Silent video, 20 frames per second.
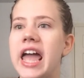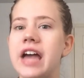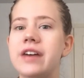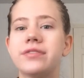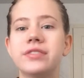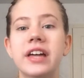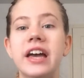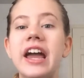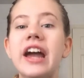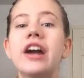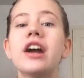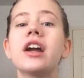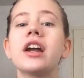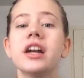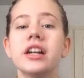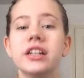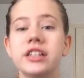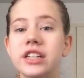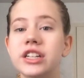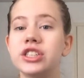if the air
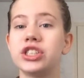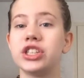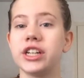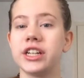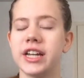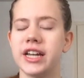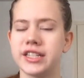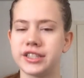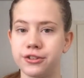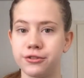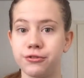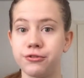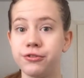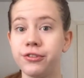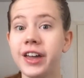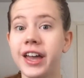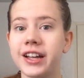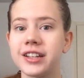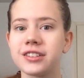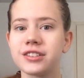conditioning isn't
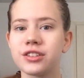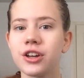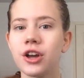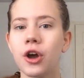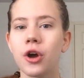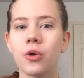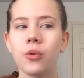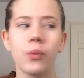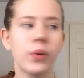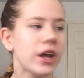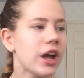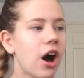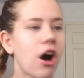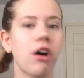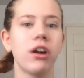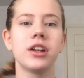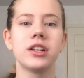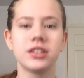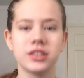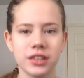fixed, we
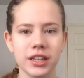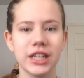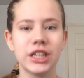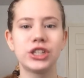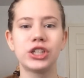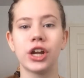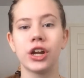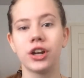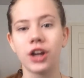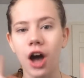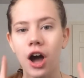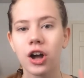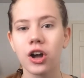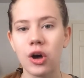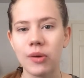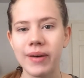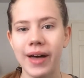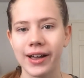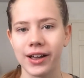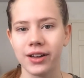honestly should not
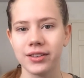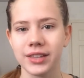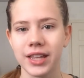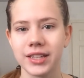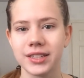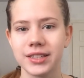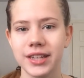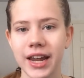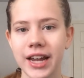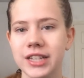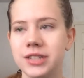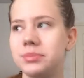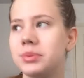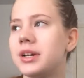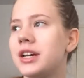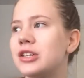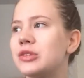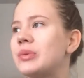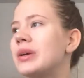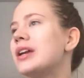go back on that stage
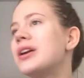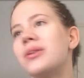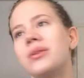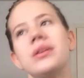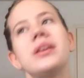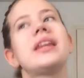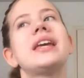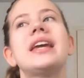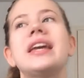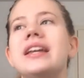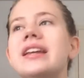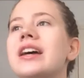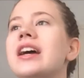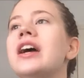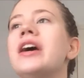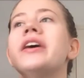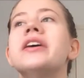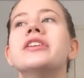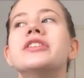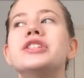because we don't need
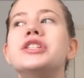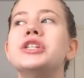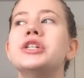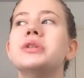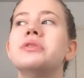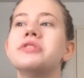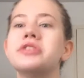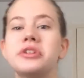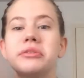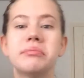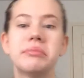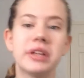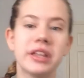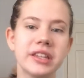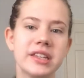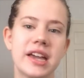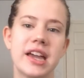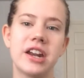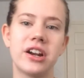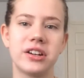to
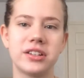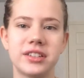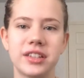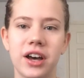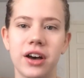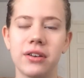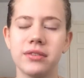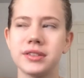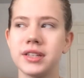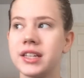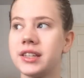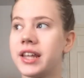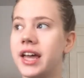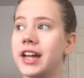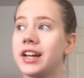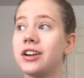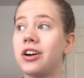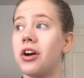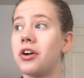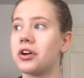humiliate ourselves and
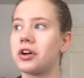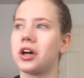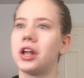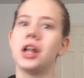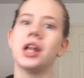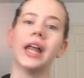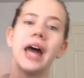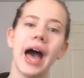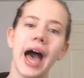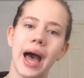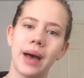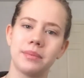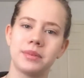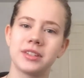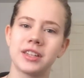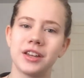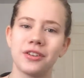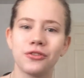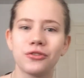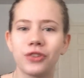like
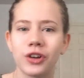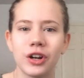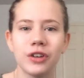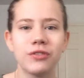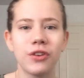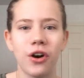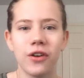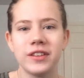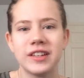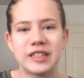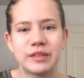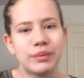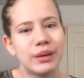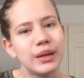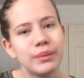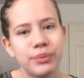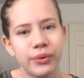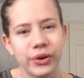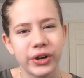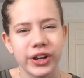collapse in front of all these
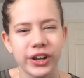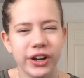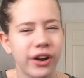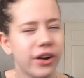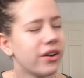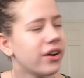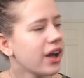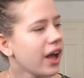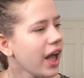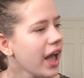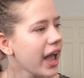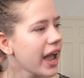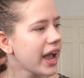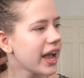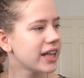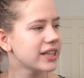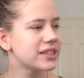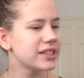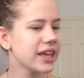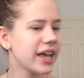people, you know?
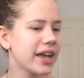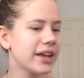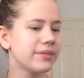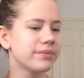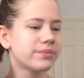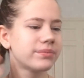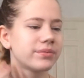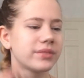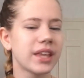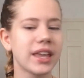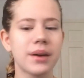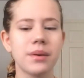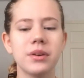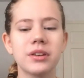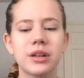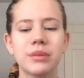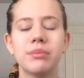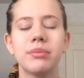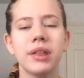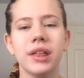It's like, it
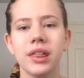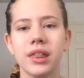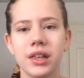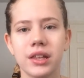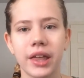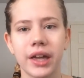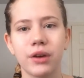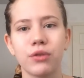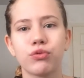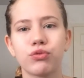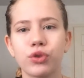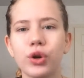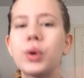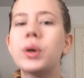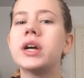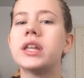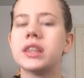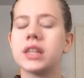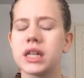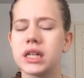would completely like
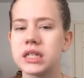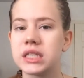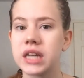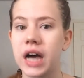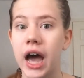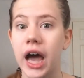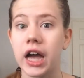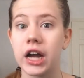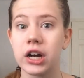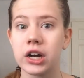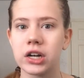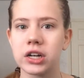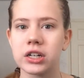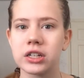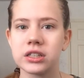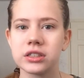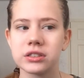ruin the entire